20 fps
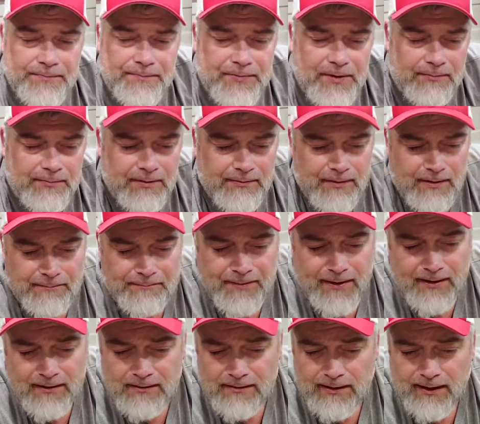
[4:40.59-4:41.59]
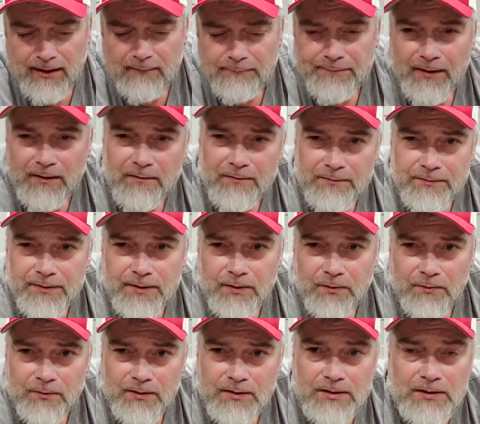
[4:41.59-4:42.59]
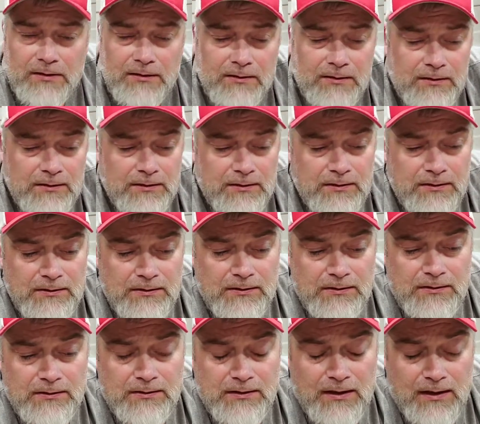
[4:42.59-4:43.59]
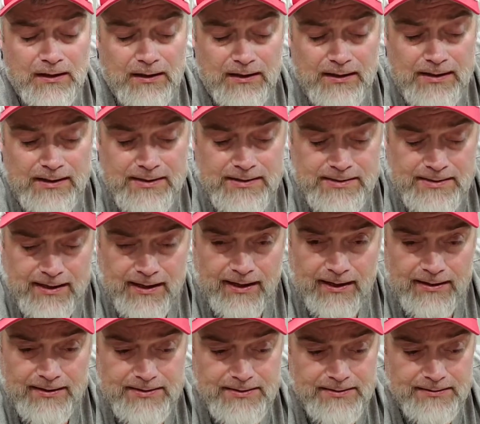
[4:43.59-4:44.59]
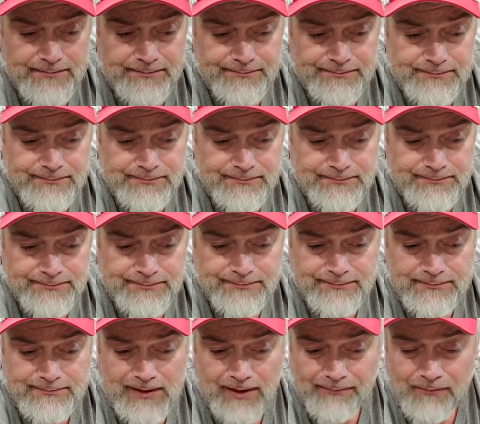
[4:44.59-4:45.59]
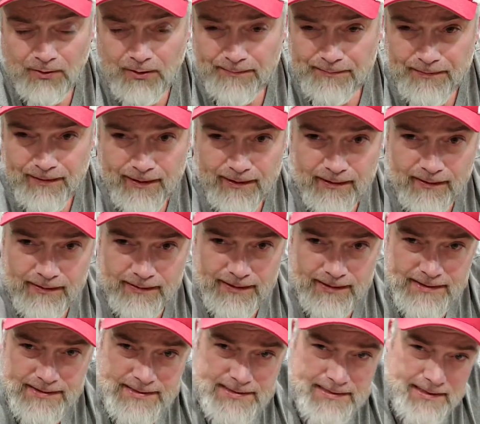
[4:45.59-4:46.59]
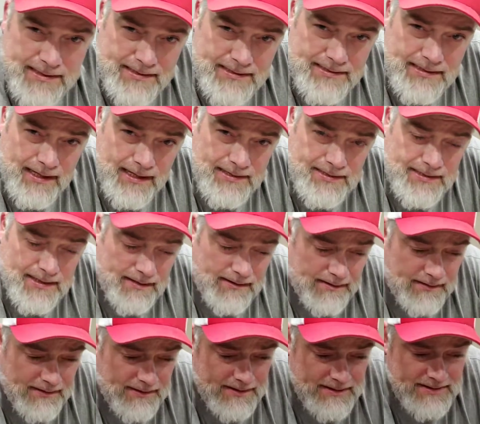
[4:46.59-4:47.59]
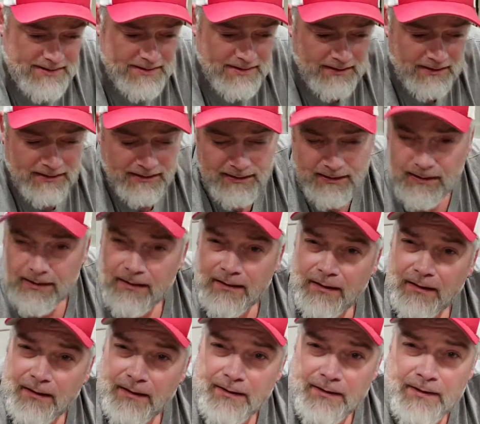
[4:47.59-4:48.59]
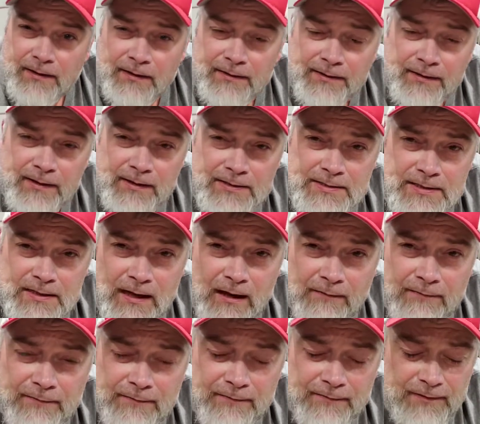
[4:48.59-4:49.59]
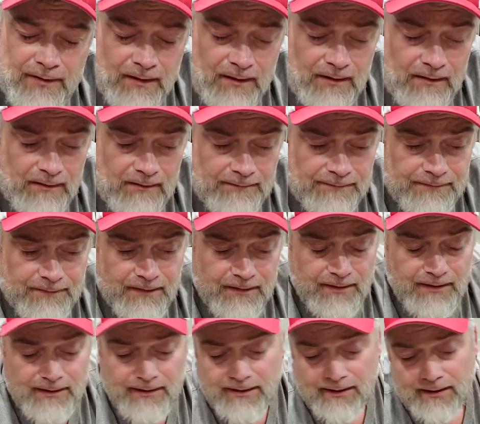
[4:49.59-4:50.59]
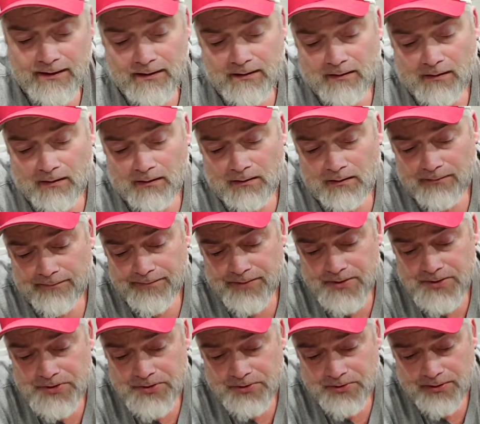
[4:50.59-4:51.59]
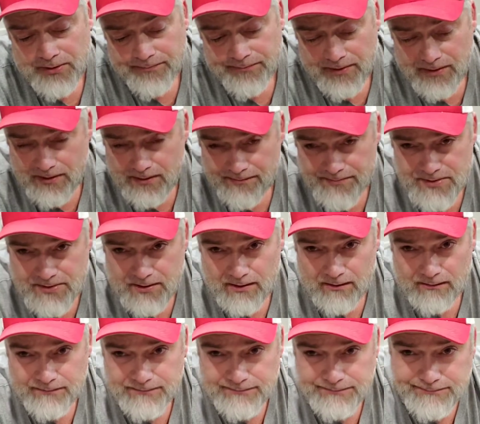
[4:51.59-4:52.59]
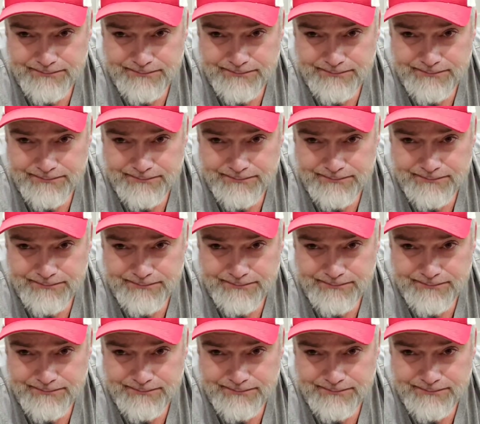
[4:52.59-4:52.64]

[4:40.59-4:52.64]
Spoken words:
They'll be about 1.5 pound, 3/4 steaks. I'm only planning on getting 6 steaks out of this and cutting the ends off of it off, and all of the trim that comes off.